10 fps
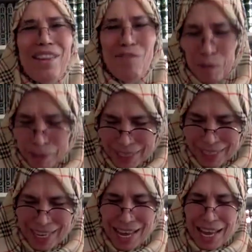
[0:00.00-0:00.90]
God forbid
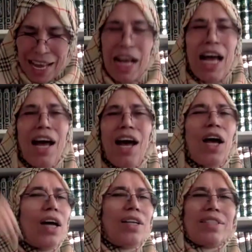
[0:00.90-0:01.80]
me. Uh,
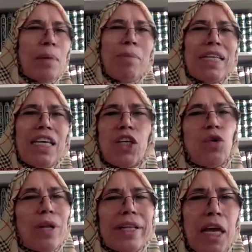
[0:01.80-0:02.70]
uh, somebody,
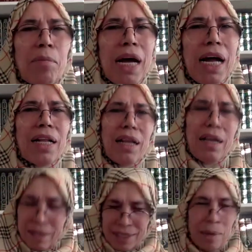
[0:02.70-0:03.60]
your neighbor,
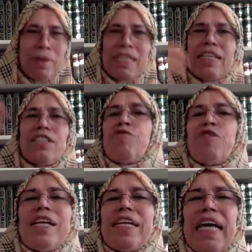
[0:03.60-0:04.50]
uh, somebody,
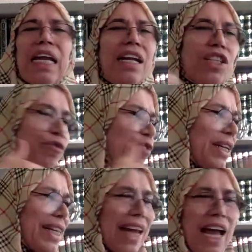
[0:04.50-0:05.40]
different color,
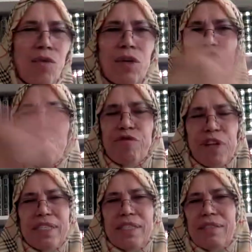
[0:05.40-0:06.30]
different language,
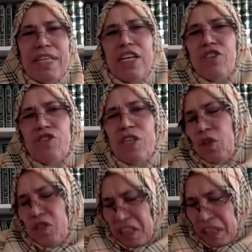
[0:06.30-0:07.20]
different nation,
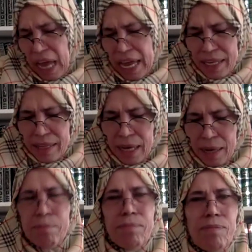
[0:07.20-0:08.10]
you didn't like
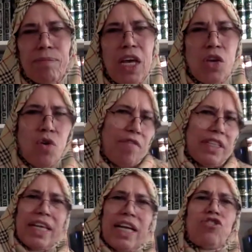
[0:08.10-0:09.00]
them. You have
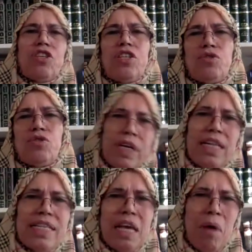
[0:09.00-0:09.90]
intention to
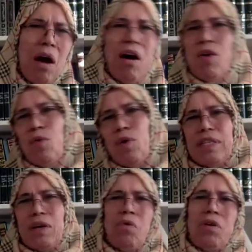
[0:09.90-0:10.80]
kill them. Oh, I
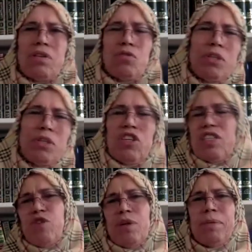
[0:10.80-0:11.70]
want the war to be
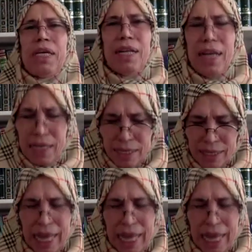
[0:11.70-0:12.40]
just for me, right?